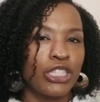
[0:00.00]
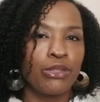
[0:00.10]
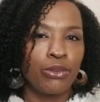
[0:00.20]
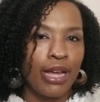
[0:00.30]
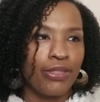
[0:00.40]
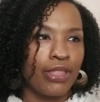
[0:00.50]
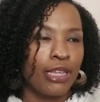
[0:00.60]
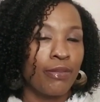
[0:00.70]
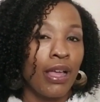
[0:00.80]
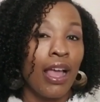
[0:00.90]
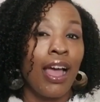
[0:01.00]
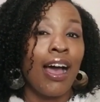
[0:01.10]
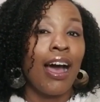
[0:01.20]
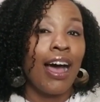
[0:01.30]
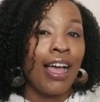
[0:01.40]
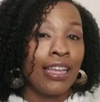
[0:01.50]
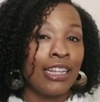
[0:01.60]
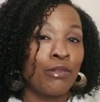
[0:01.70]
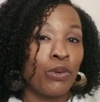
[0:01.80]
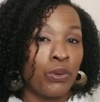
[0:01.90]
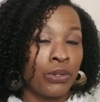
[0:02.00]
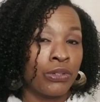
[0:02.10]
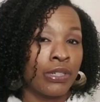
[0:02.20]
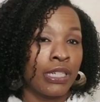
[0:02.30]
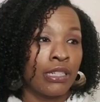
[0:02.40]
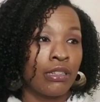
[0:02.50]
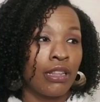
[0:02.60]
She read them. I ended up ordering,